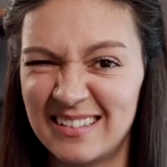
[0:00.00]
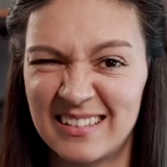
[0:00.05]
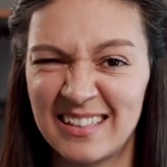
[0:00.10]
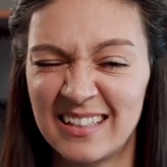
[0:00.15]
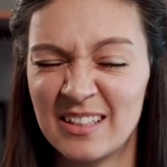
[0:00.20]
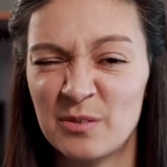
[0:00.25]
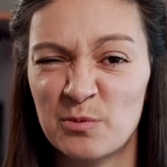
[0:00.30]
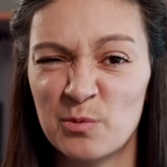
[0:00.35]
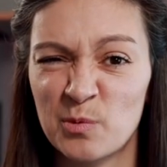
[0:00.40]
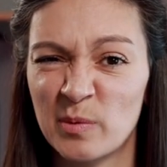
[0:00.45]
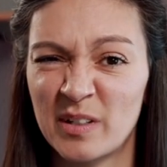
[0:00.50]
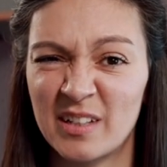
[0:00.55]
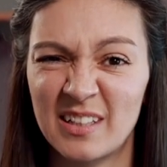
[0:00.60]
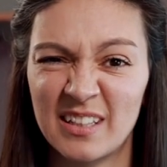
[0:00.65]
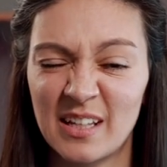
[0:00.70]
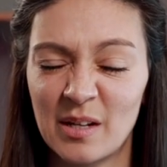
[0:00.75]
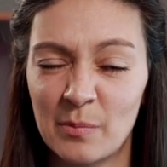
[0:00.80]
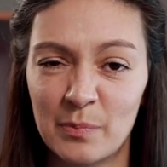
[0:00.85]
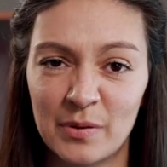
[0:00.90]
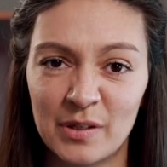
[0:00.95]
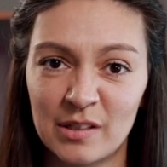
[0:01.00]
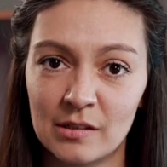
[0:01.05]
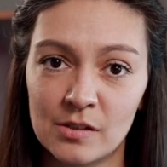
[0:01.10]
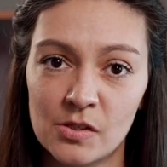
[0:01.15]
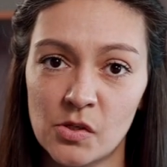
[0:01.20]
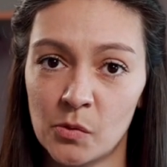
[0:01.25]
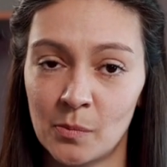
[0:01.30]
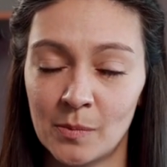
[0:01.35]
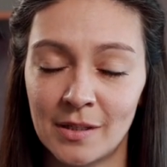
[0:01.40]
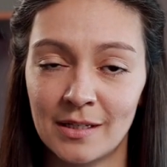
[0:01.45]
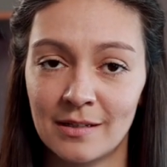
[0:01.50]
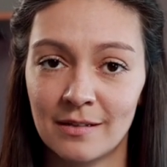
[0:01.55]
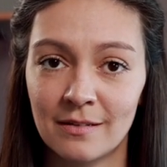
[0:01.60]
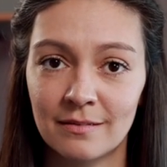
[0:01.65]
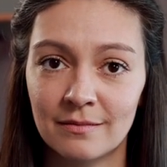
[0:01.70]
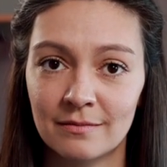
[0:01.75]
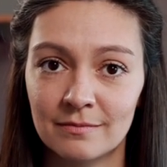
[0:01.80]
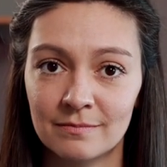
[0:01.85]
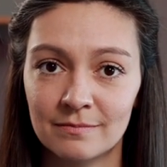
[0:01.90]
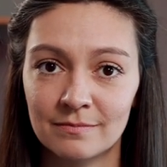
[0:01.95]
didn't really appeal to me.
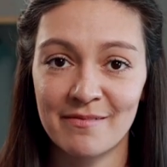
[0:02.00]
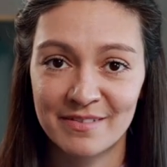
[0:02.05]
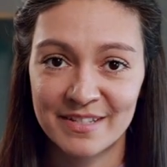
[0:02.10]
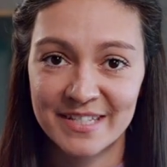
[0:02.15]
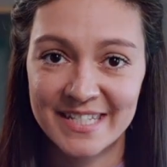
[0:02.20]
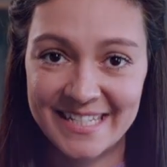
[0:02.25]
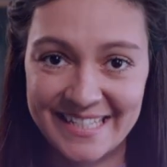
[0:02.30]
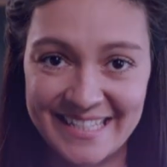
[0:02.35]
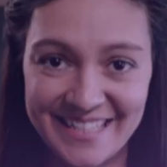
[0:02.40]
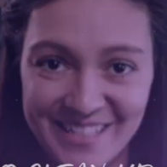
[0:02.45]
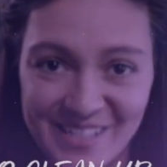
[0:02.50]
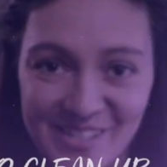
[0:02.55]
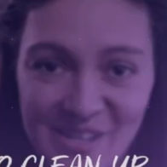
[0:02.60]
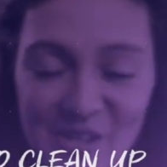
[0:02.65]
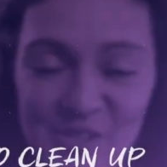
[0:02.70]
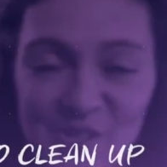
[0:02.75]
17.